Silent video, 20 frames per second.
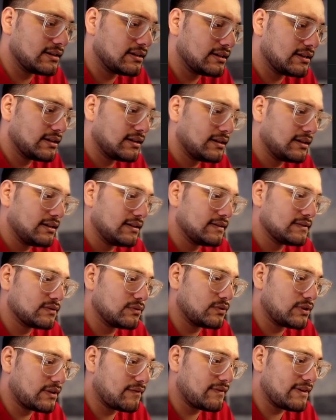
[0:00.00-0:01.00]
So
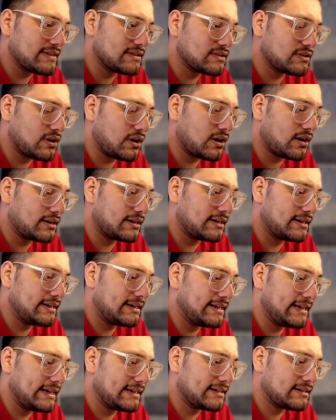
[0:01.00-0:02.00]
request dot
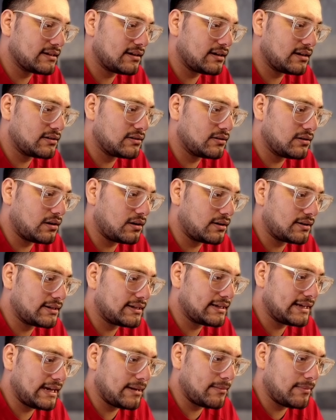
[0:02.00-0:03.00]
data dot
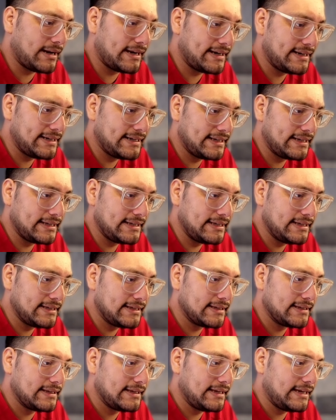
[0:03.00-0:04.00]
tab id,
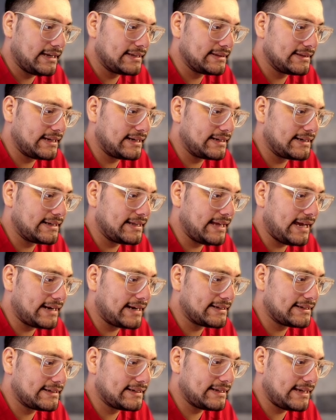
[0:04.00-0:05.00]
and then that
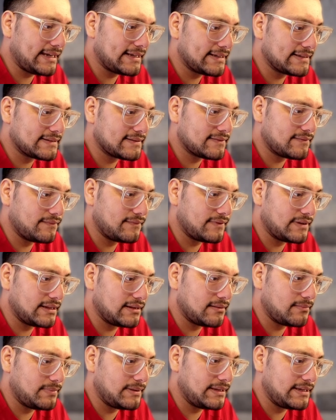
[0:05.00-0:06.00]
text will
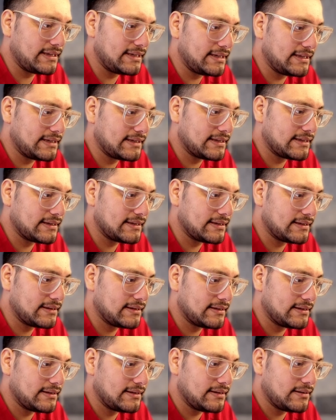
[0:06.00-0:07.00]
be
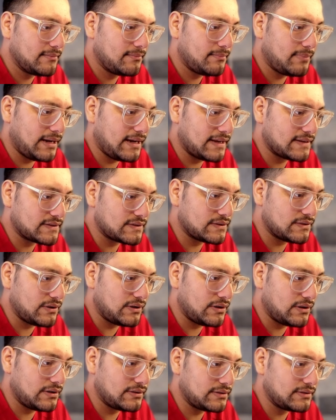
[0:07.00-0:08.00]
passed on